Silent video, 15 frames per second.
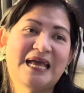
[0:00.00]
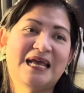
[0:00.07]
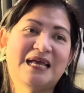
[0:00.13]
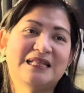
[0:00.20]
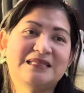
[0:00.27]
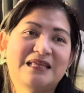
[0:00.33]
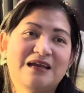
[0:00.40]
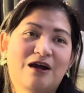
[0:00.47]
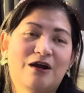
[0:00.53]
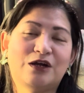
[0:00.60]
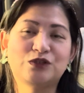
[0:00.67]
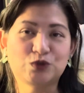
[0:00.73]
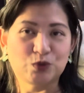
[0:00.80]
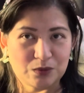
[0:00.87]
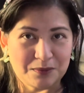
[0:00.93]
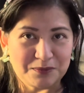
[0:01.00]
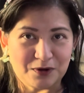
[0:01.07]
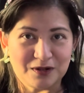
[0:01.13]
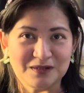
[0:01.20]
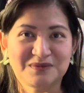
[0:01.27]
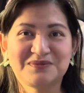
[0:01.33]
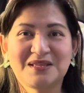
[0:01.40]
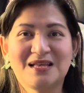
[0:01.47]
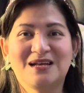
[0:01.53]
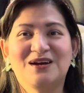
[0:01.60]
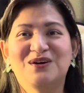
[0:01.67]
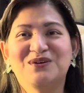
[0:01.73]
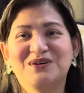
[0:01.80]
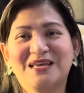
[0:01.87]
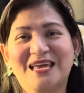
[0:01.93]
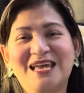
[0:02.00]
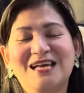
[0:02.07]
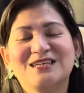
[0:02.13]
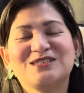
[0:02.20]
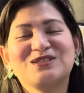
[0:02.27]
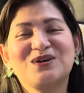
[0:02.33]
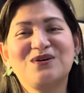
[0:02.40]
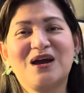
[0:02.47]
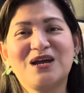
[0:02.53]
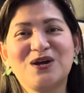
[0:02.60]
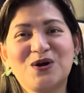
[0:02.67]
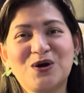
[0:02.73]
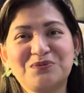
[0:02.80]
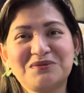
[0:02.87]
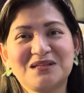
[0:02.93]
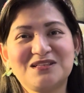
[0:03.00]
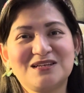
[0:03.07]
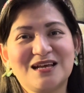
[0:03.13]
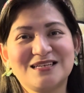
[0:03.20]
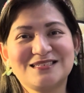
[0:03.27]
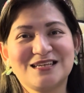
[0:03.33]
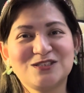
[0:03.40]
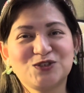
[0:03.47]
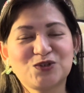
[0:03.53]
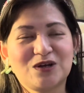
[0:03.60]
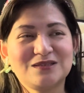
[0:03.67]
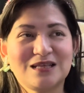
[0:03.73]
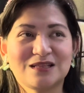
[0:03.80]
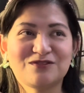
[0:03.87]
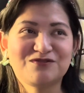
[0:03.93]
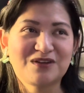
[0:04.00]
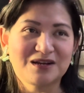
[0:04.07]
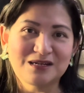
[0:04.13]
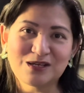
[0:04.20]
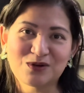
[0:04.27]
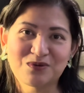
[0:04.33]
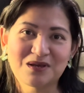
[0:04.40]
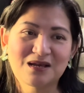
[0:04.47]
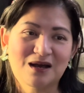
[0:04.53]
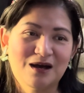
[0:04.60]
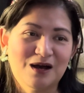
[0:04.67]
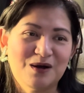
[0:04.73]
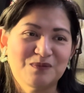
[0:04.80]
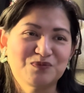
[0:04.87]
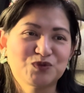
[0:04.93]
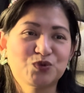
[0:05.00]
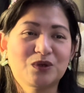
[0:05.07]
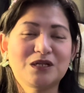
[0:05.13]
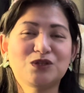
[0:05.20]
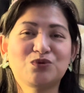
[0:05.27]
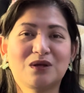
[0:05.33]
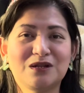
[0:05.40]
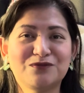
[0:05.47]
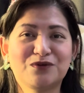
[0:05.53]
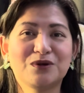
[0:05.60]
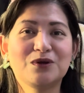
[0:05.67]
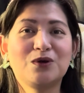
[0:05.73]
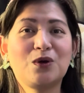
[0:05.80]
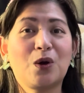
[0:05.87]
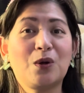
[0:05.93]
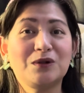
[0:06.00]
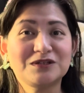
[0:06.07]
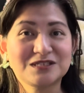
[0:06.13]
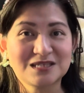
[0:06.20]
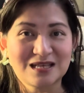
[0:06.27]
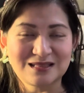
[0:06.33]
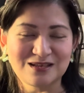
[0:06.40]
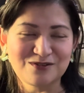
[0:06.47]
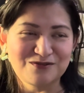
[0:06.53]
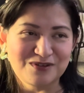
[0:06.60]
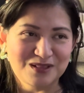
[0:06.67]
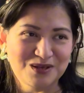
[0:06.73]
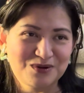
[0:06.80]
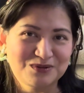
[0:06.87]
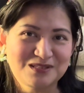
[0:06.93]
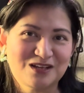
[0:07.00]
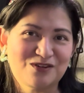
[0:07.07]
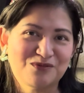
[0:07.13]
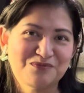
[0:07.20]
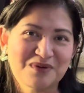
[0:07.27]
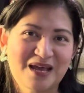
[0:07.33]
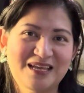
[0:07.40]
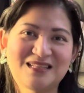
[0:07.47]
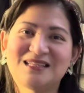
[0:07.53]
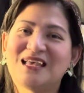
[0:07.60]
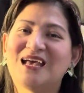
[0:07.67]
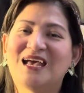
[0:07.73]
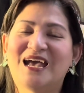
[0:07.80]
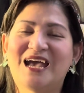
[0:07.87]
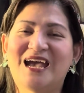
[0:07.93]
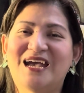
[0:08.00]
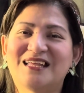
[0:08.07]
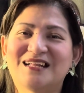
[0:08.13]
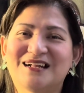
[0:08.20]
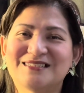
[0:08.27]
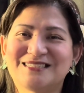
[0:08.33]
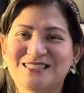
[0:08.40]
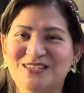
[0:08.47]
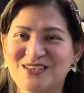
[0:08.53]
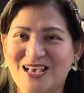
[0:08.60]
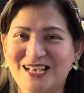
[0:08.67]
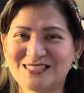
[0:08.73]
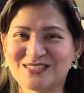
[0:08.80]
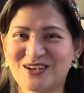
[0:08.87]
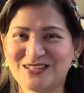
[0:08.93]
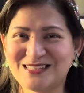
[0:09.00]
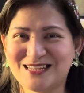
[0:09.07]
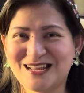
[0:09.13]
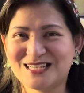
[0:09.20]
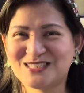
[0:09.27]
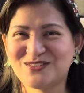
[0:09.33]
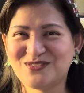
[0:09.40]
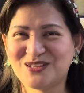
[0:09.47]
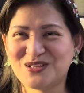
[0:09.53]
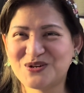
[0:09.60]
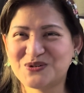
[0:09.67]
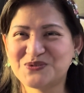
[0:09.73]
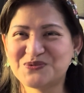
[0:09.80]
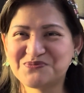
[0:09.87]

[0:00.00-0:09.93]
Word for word: and they are doable okay so i hope that you guys enjoyed that very quick um 2024 goal setting video that of mine and i'll see you guys on the next video